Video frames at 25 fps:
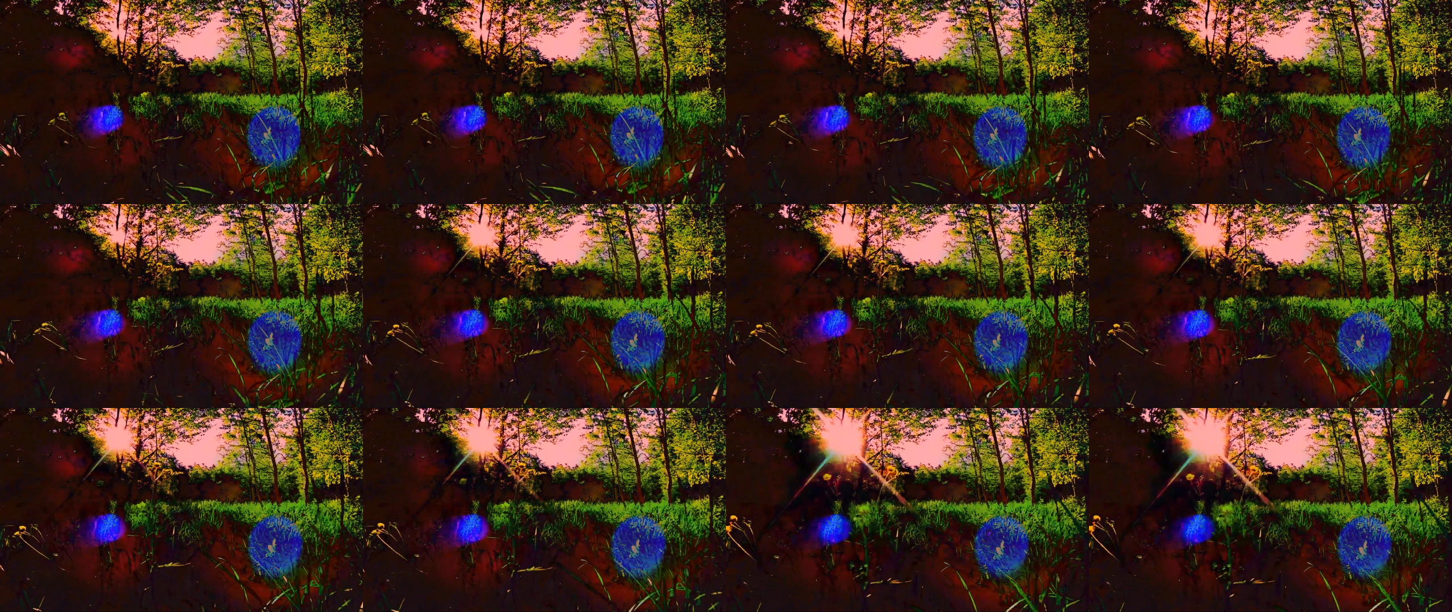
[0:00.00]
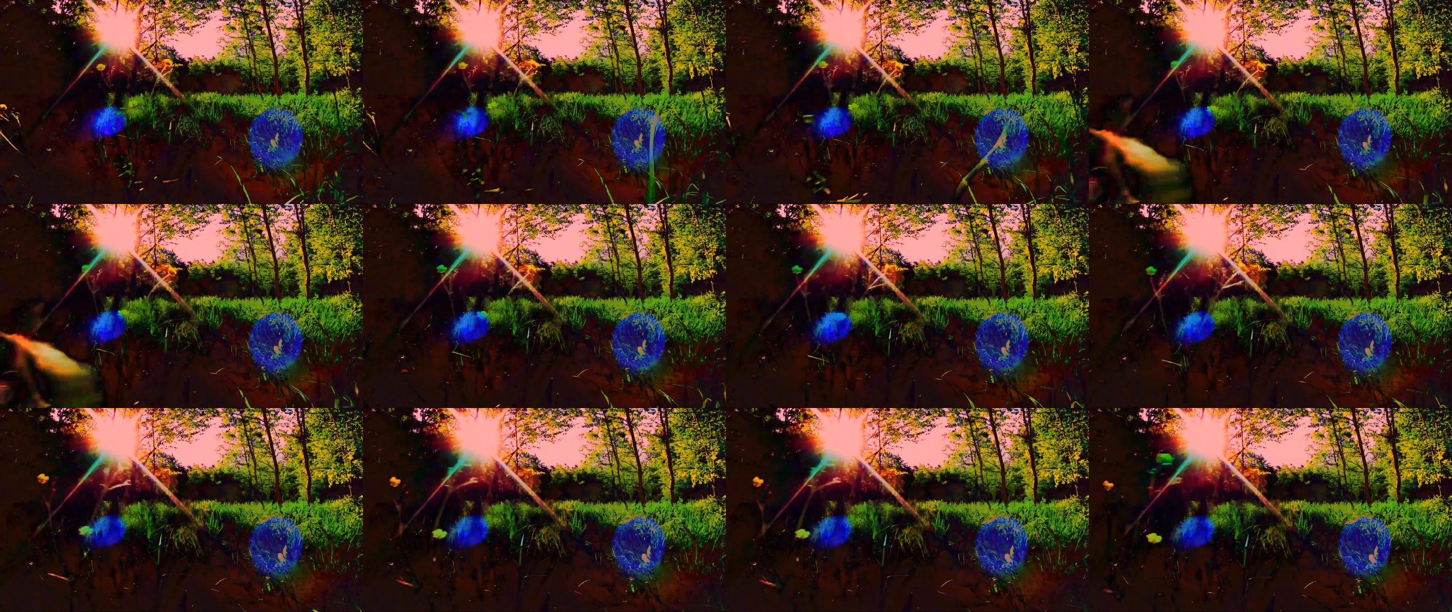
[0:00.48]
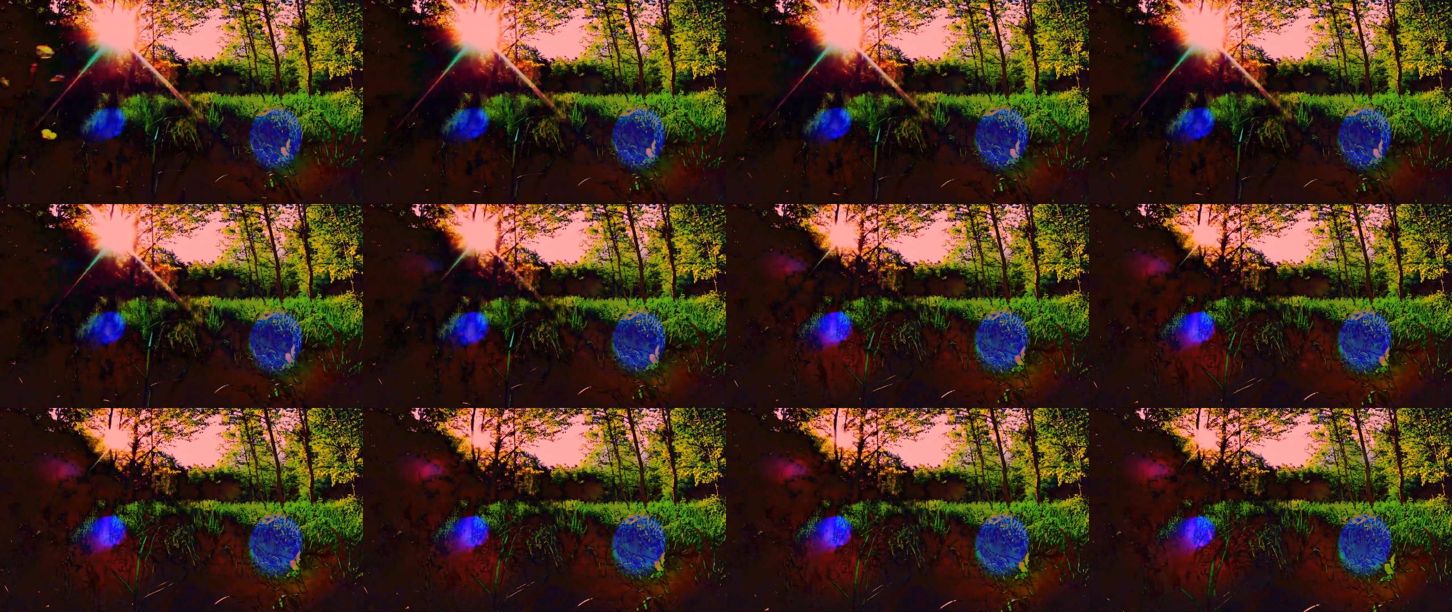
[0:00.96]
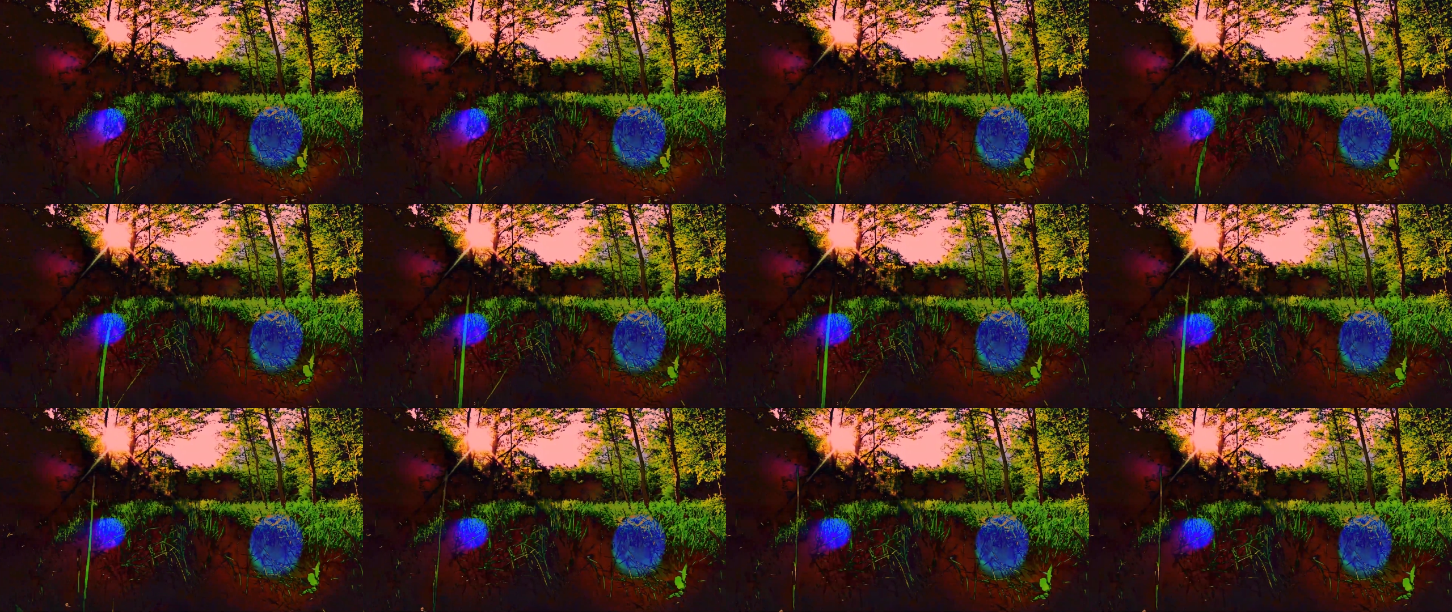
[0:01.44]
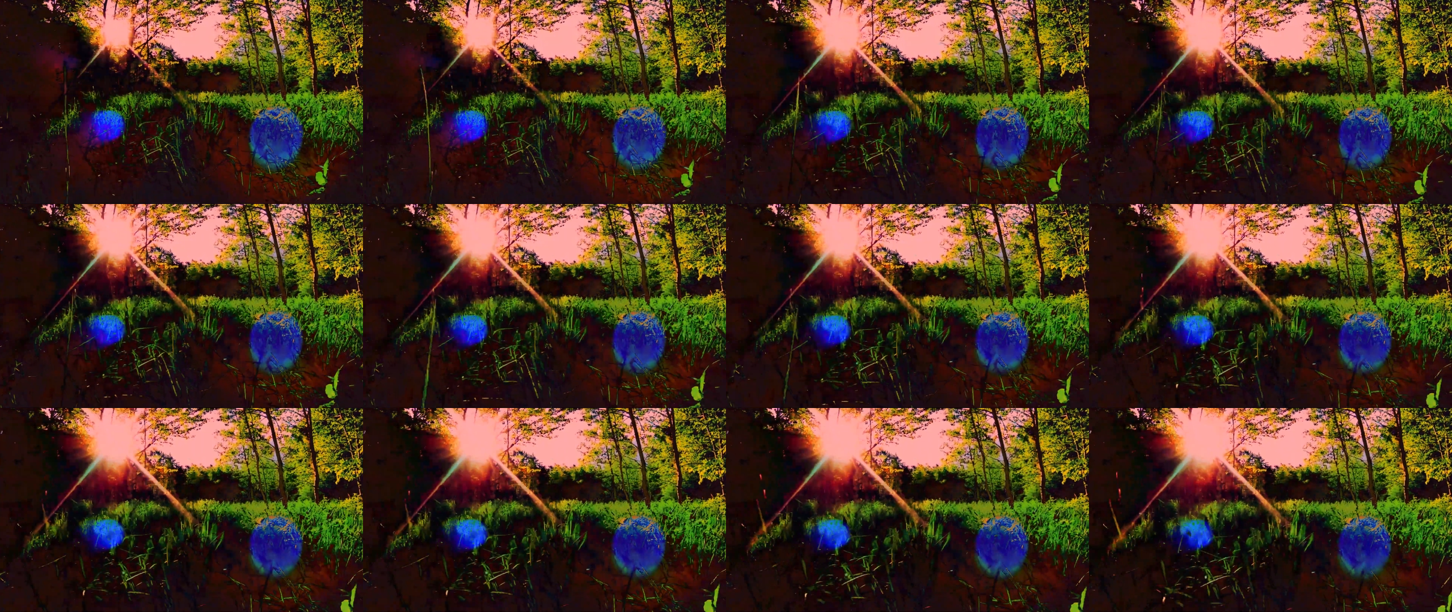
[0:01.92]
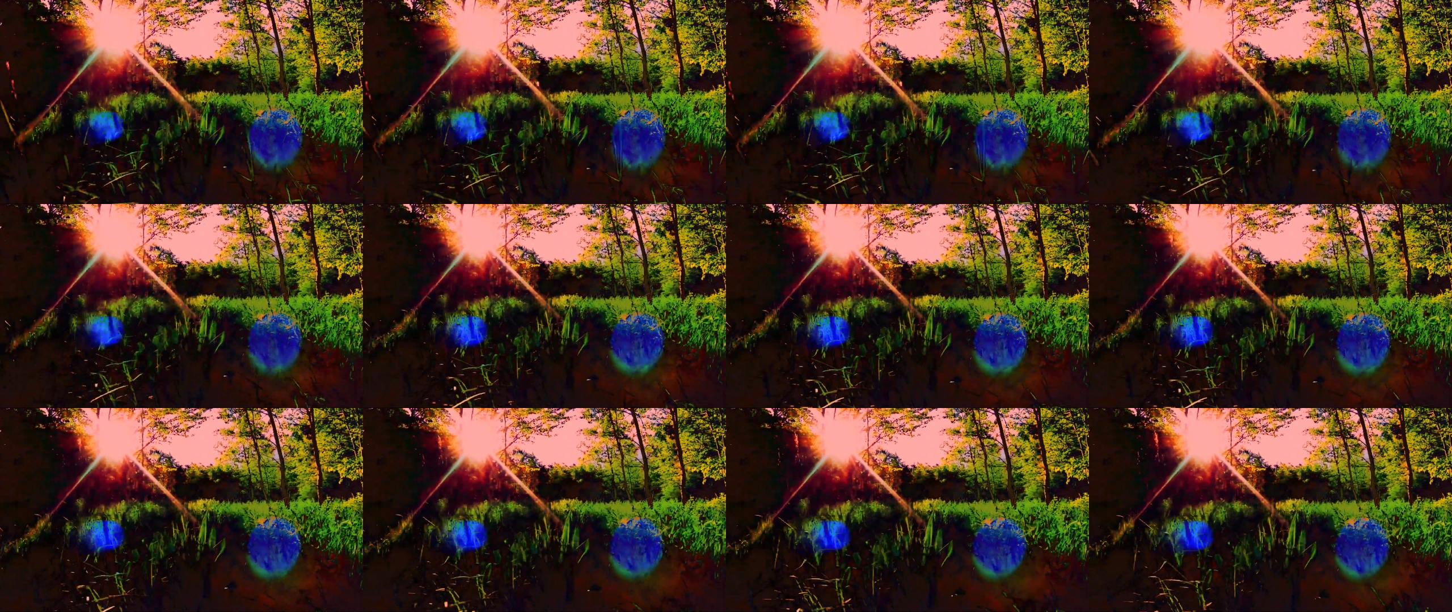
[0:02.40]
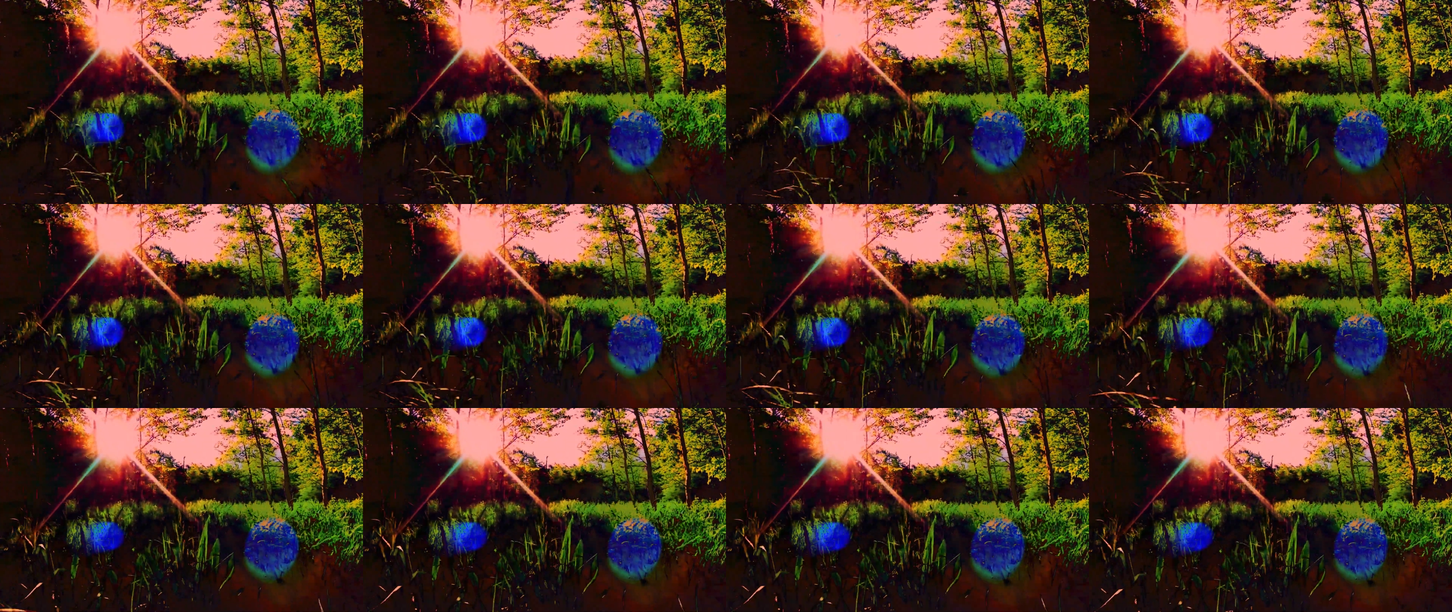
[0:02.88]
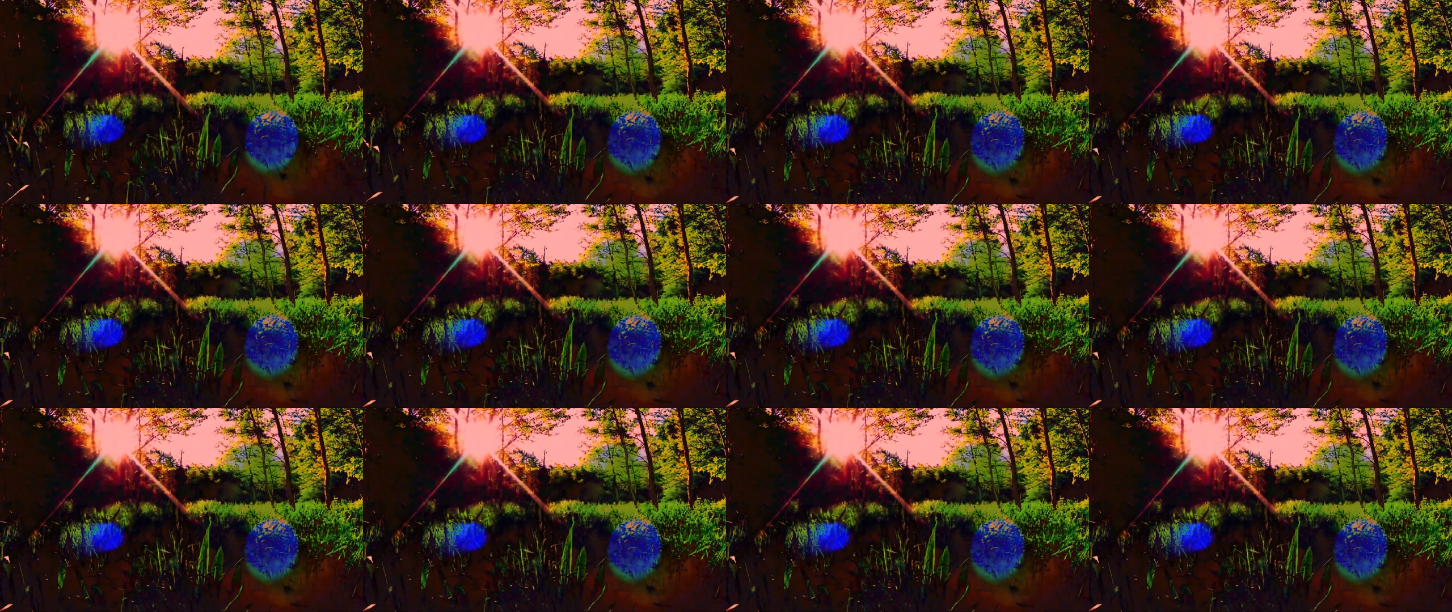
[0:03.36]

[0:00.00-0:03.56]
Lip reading: [unreadable: no face in view]